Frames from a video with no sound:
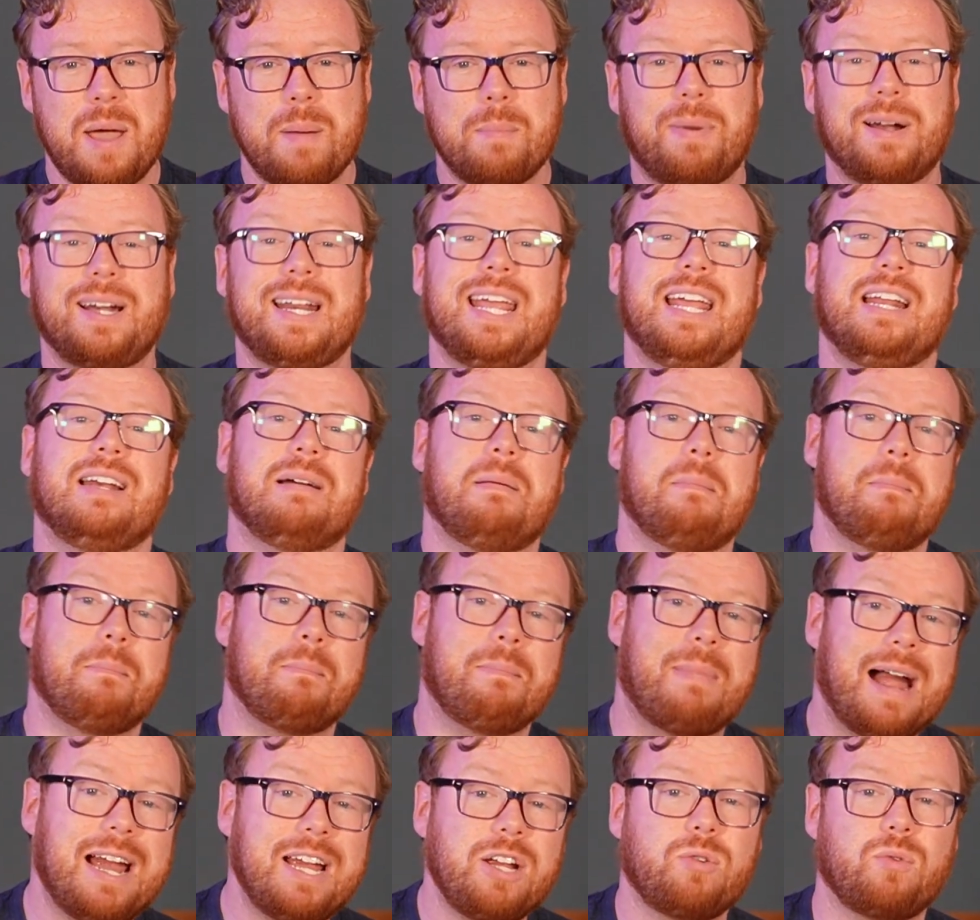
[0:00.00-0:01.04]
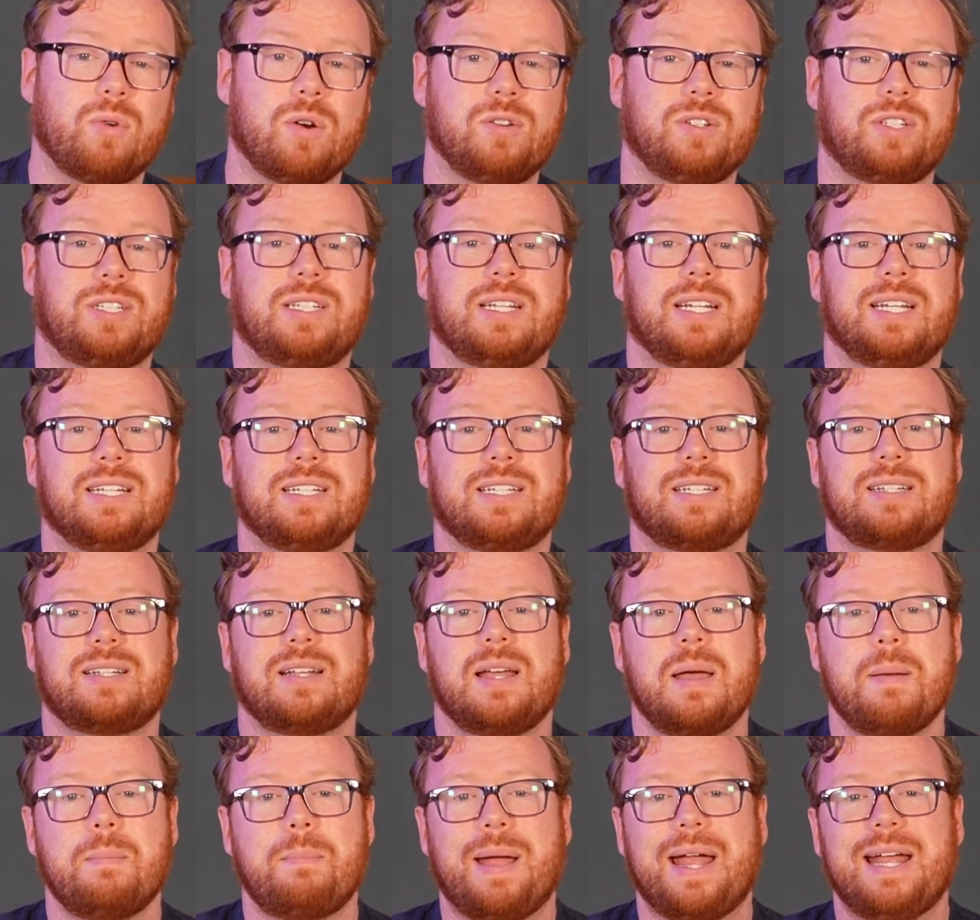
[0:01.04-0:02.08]
but in a micro sense,
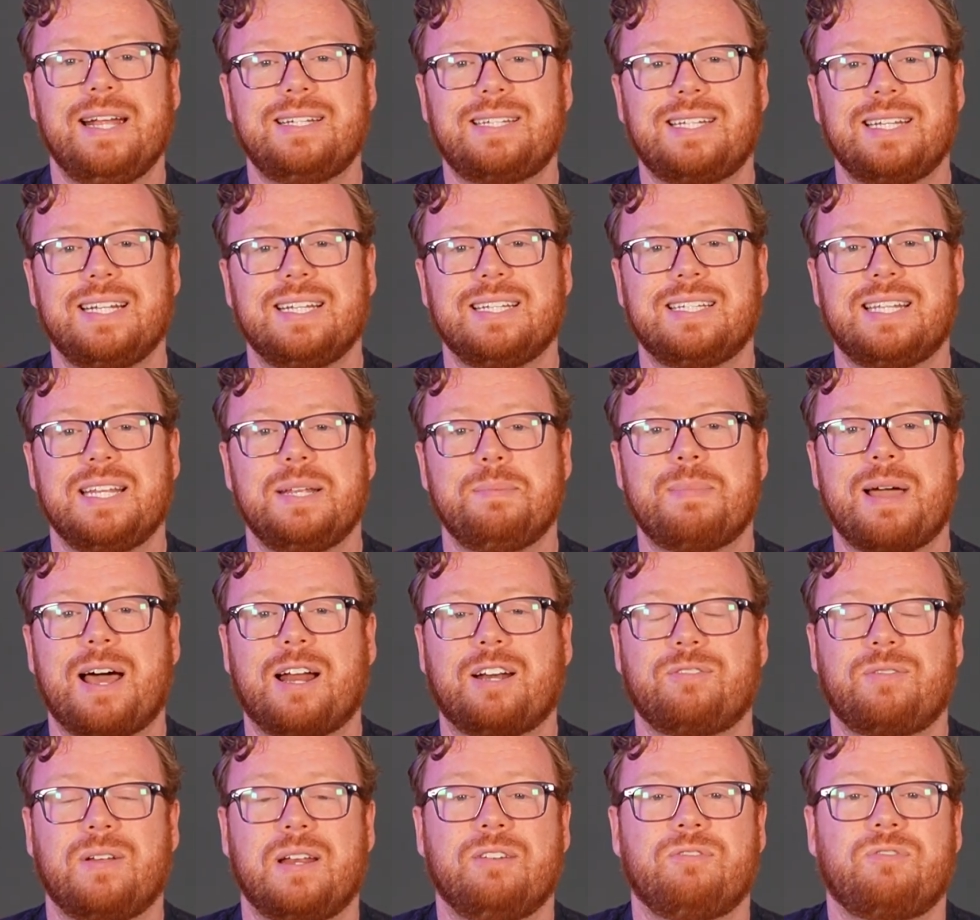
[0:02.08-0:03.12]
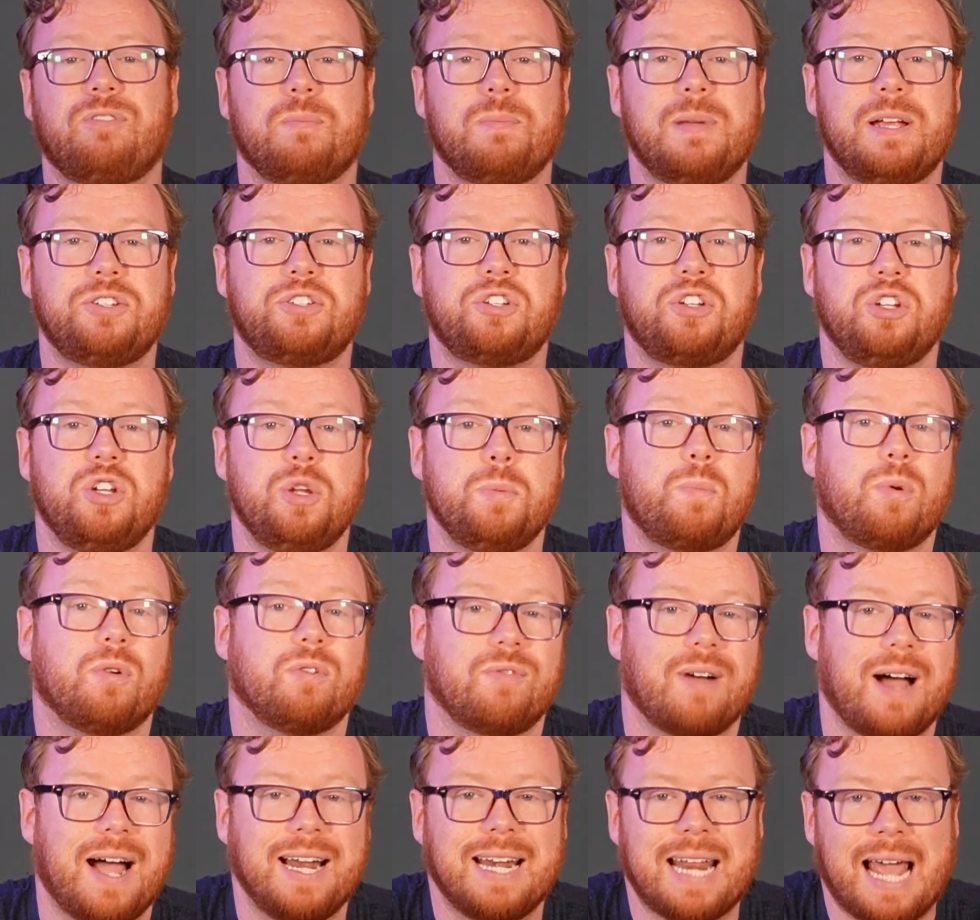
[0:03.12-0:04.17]
pacing is the amount of information you
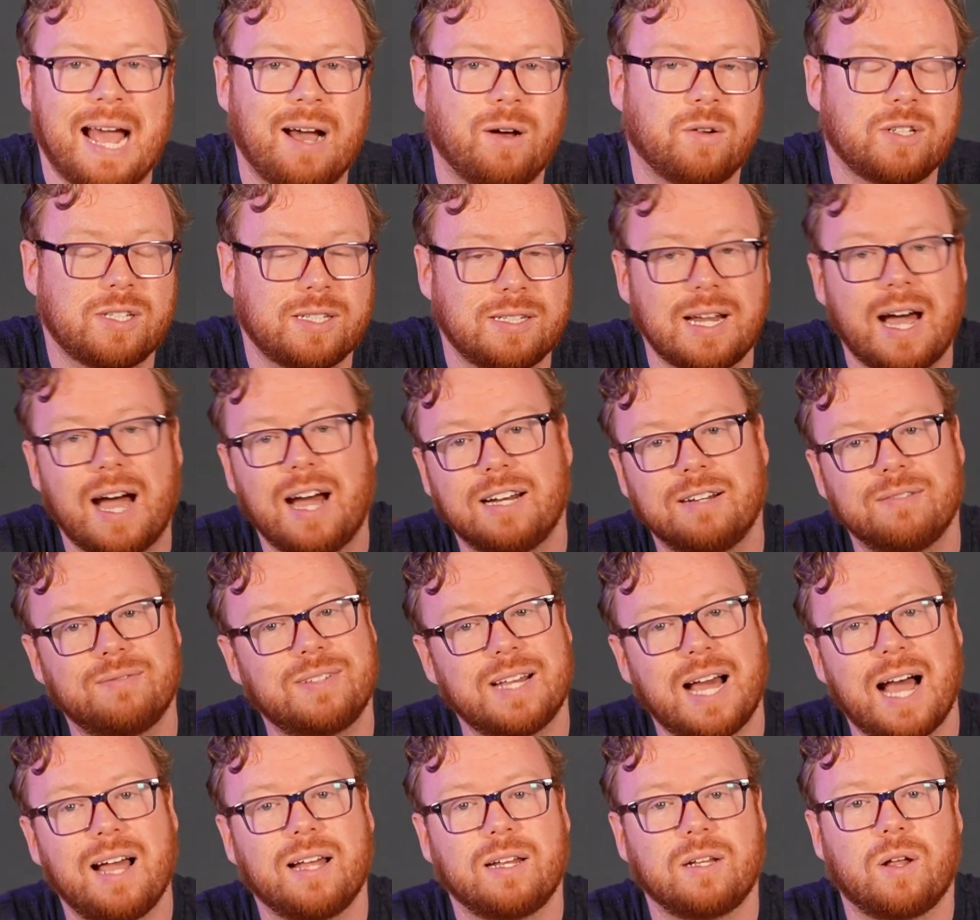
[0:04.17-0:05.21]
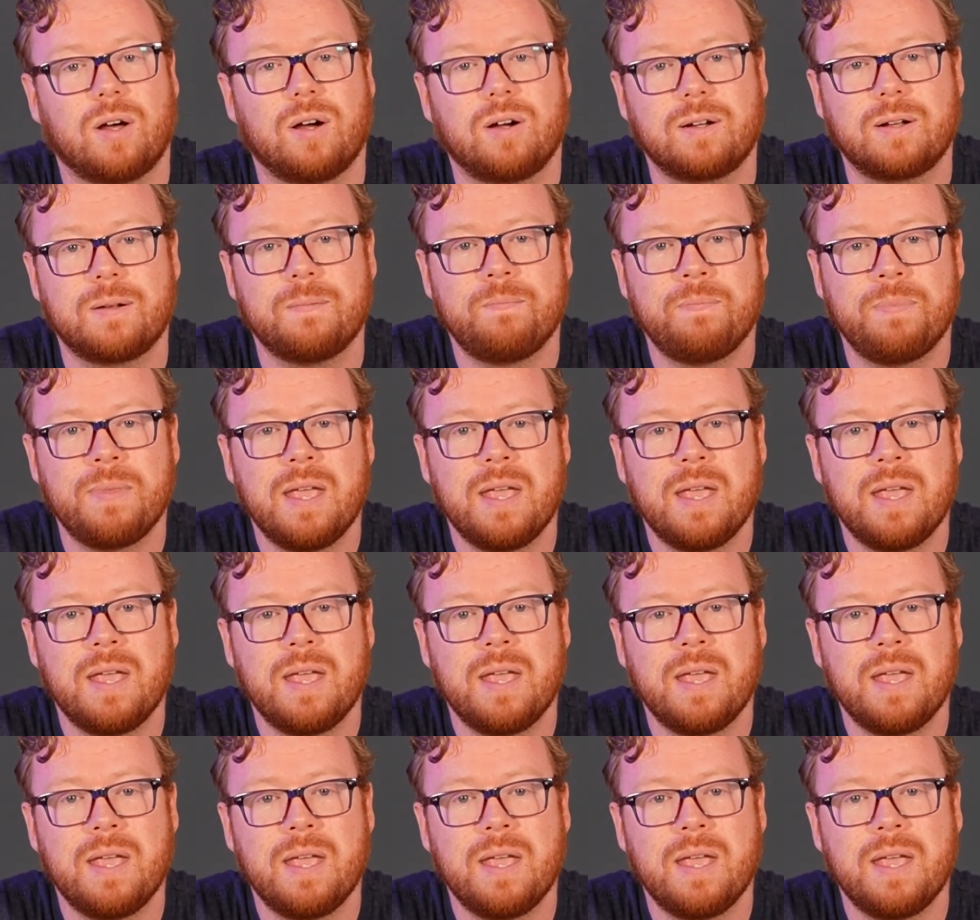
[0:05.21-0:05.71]
provide outside of dialogue.